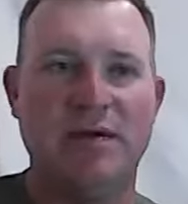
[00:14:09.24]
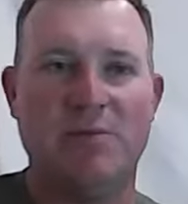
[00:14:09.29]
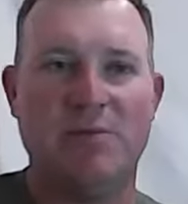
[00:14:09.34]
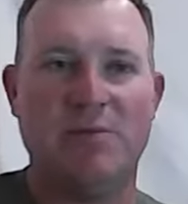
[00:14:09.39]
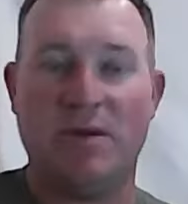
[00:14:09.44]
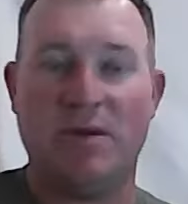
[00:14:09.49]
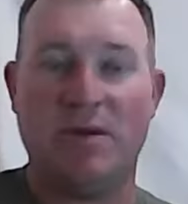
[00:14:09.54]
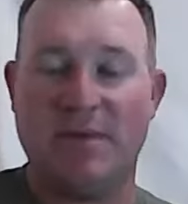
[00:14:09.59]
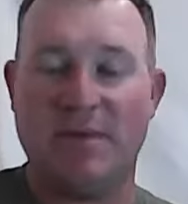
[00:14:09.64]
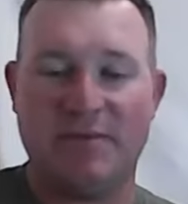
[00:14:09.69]

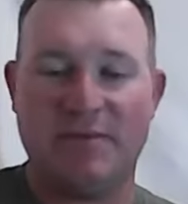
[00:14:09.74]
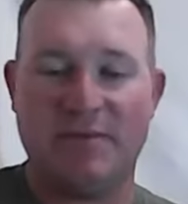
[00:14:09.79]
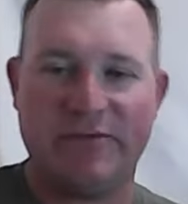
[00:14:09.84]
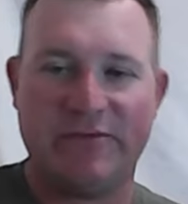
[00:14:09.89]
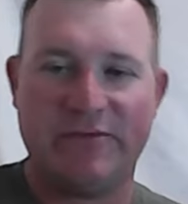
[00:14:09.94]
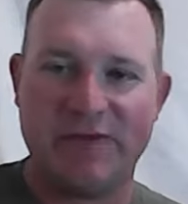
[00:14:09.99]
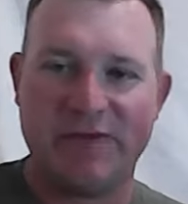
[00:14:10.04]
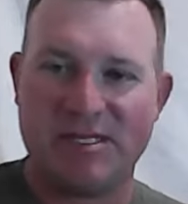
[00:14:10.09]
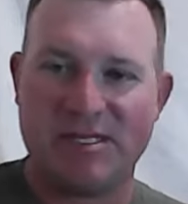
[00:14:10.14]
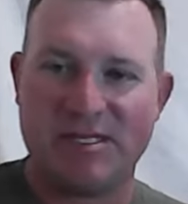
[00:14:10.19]
might be a
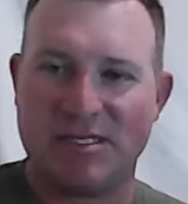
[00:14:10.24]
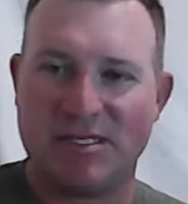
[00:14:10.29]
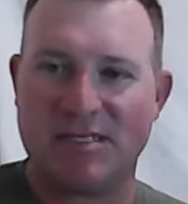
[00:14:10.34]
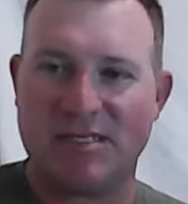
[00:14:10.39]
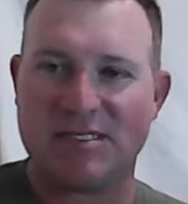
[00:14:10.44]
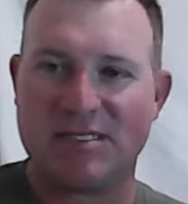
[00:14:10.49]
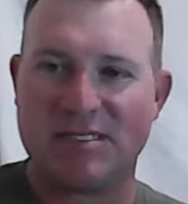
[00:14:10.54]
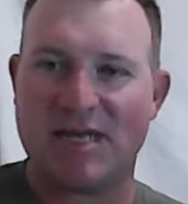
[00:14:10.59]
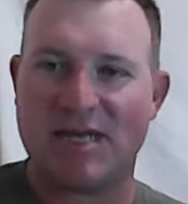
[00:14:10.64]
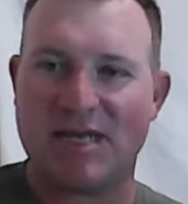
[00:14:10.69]

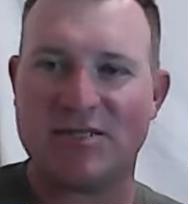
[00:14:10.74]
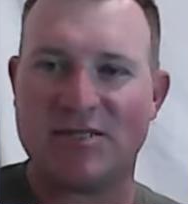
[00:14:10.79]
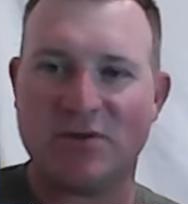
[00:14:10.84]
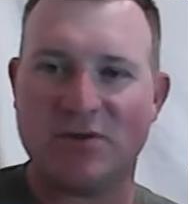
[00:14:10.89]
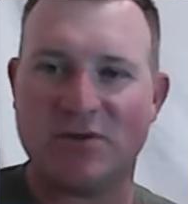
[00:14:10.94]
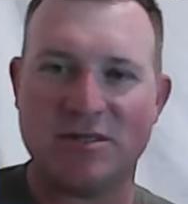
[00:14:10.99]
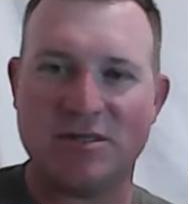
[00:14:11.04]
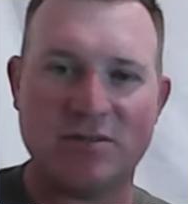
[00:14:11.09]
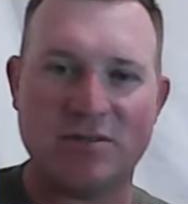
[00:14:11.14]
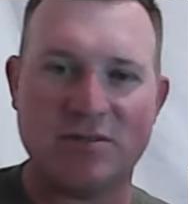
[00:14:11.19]
perfectionist at
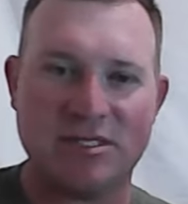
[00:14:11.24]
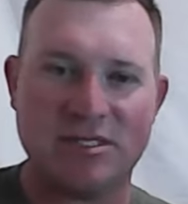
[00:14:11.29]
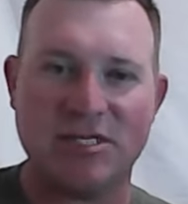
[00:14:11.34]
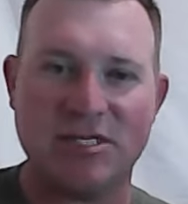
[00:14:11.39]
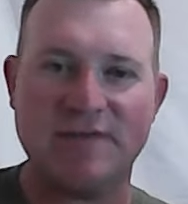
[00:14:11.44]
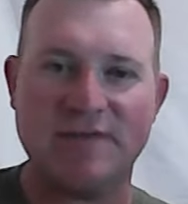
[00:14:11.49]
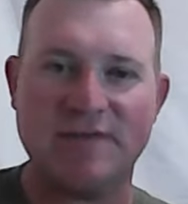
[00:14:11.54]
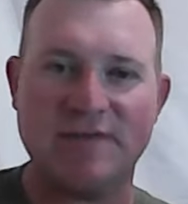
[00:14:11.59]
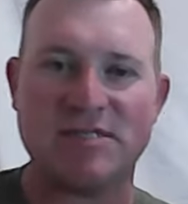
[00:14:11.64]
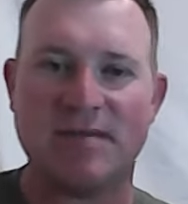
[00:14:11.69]
trying to
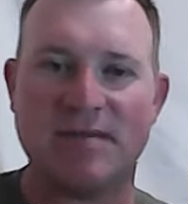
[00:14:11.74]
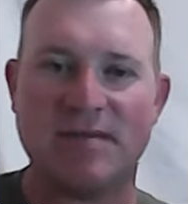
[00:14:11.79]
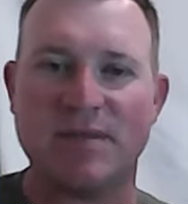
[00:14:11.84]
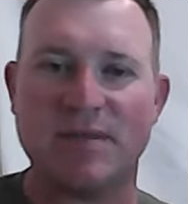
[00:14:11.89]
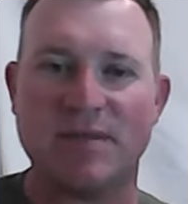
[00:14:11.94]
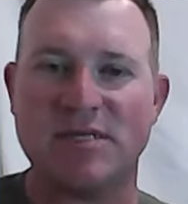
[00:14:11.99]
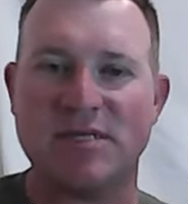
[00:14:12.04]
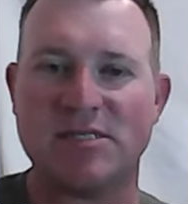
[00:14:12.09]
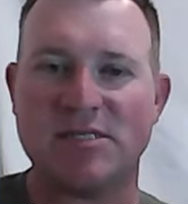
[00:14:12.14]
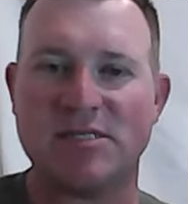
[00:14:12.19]
achieve
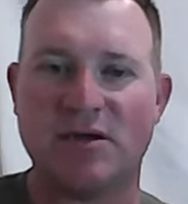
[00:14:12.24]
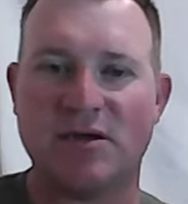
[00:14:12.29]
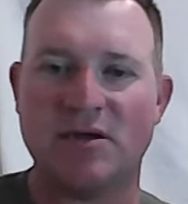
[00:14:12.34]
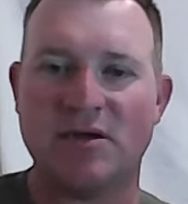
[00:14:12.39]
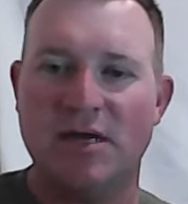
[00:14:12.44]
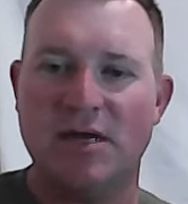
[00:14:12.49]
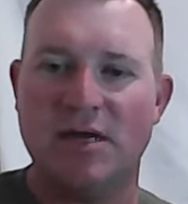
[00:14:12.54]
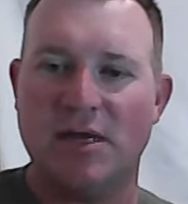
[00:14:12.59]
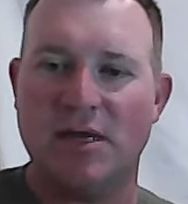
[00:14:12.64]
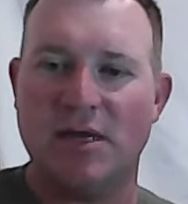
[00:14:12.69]
something. So
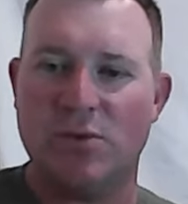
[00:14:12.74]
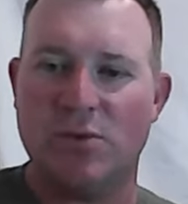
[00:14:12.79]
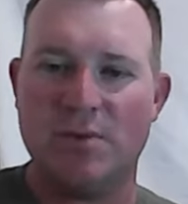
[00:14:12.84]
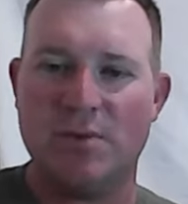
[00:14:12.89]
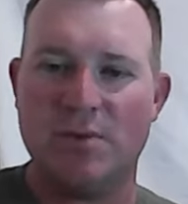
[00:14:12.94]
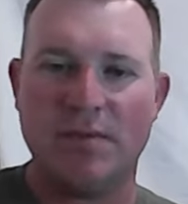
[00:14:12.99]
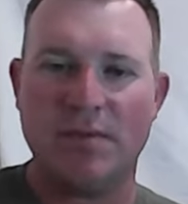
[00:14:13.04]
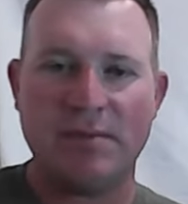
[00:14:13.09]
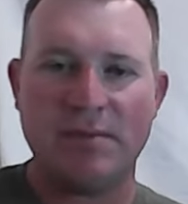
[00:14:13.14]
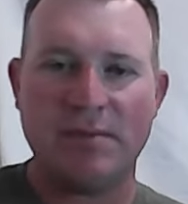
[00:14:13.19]

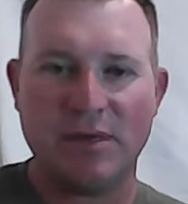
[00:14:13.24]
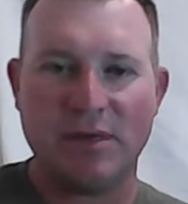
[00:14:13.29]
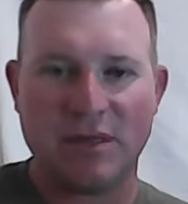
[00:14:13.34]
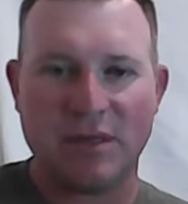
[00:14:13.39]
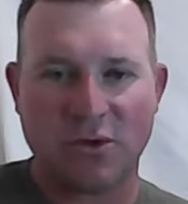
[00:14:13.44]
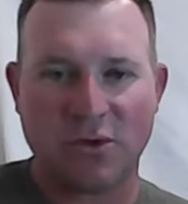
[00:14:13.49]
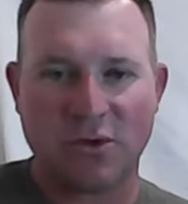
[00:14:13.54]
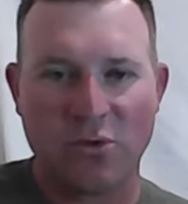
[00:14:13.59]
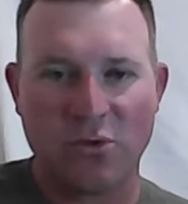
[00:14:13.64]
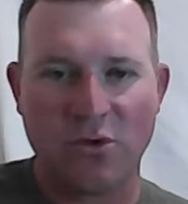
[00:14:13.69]
remember
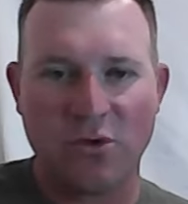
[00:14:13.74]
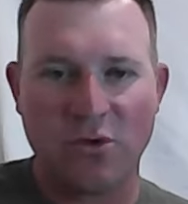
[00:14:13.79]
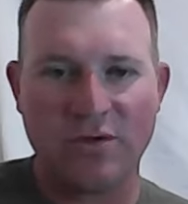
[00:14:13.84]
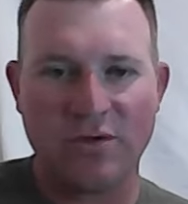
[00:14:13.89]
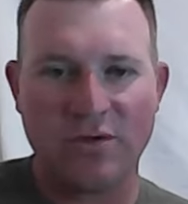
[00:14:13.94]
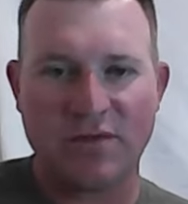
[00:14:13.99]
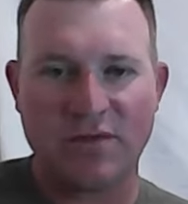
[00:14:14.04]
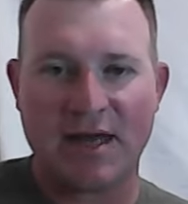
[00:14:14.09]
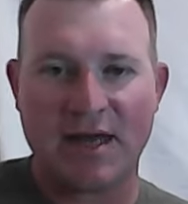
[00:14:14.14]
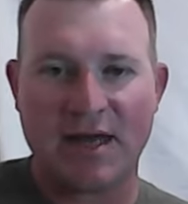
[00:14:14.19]
the core
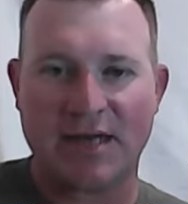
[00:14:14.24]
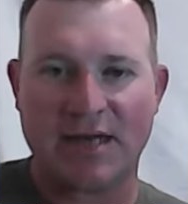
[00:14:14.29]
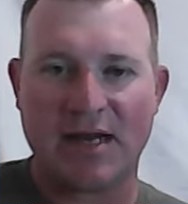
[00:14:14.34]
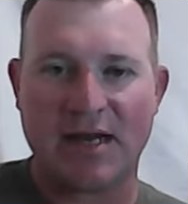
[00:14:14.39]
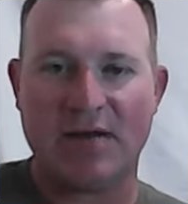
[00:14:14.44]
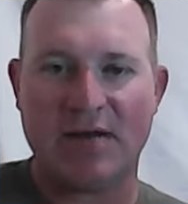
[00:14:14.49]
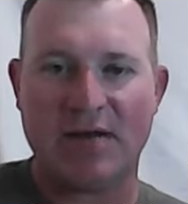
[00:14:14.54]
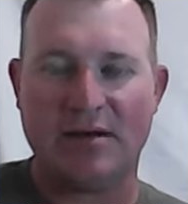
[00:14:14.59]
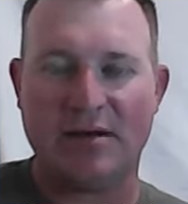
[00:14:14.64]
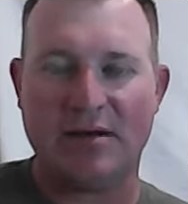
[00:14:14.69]
of that
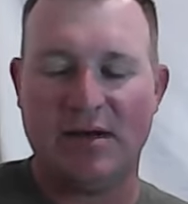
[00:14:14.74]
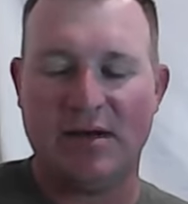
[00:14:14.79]
and